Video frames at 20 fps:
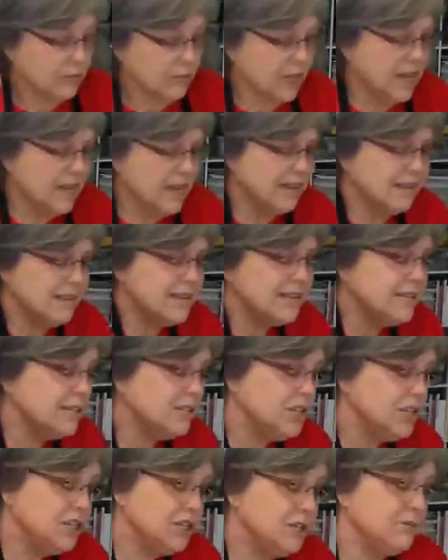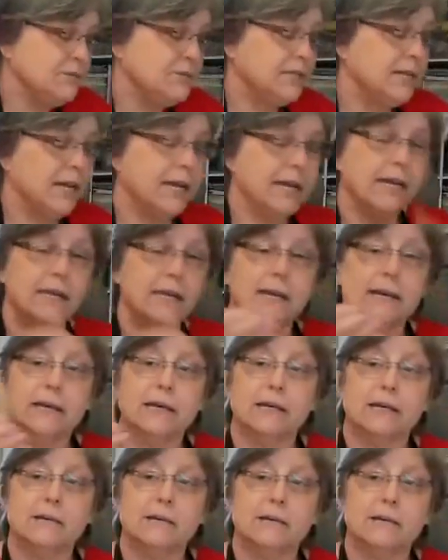And I like to use a
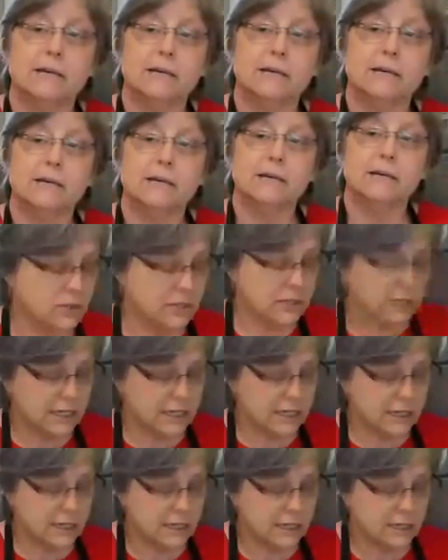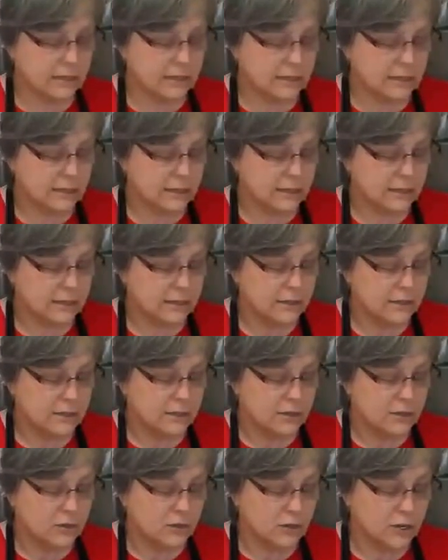stick,
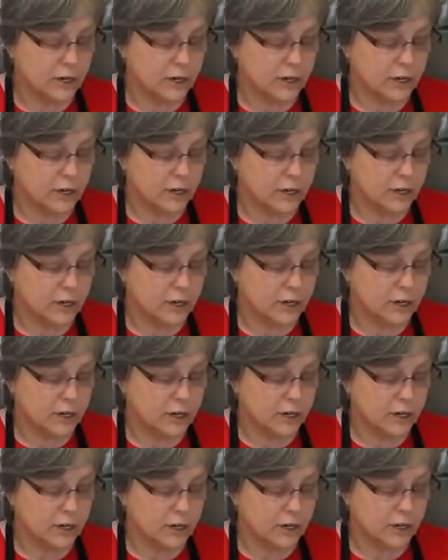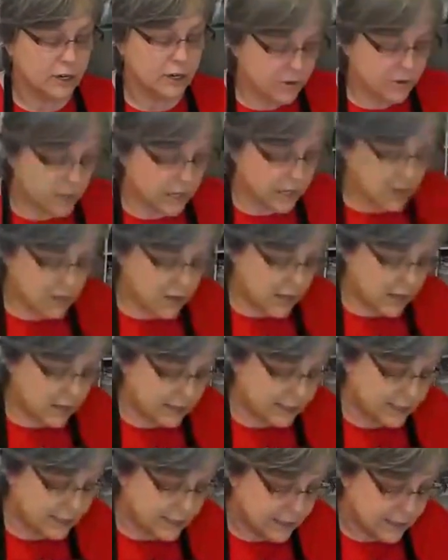or what you want to call
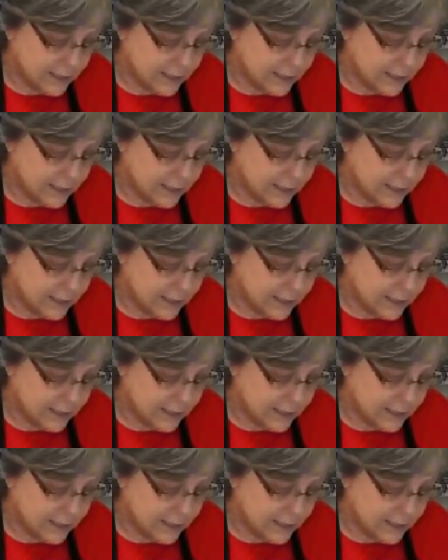it,